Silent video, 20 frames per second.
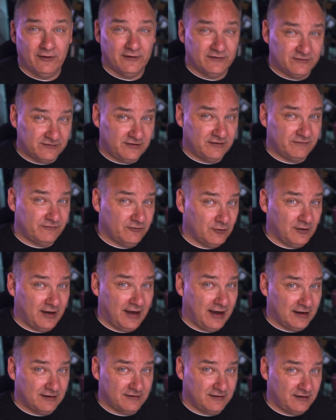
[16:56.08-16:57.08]
and see if you
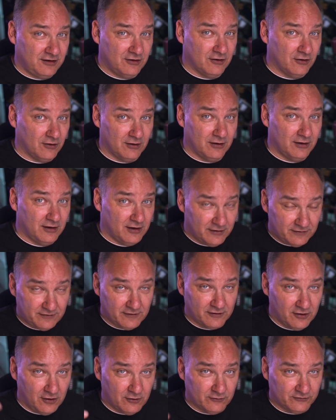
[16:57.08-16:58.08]
can't hear the
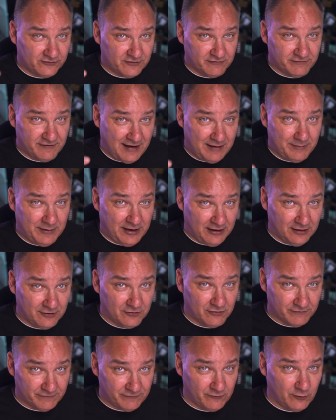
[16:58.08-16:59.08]
ghost of Amy in
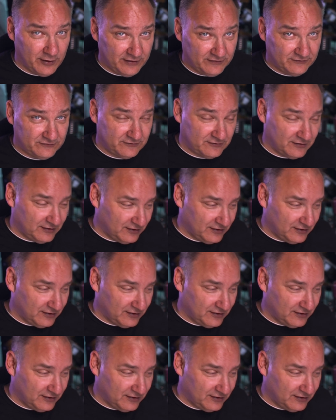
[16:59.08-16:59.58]
her voice.